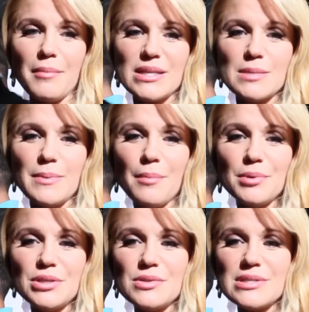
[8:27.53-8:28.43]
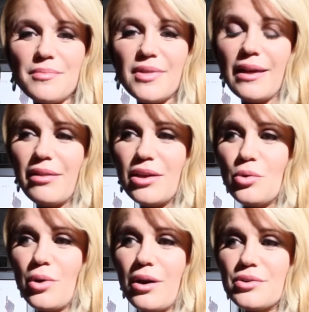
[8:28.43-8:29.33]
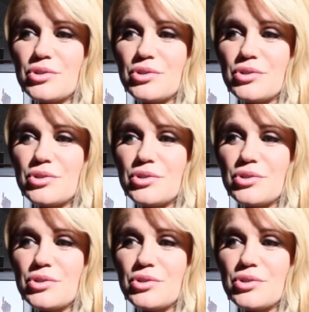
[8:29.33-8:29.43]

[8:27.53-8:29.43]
But to be able to do something that you are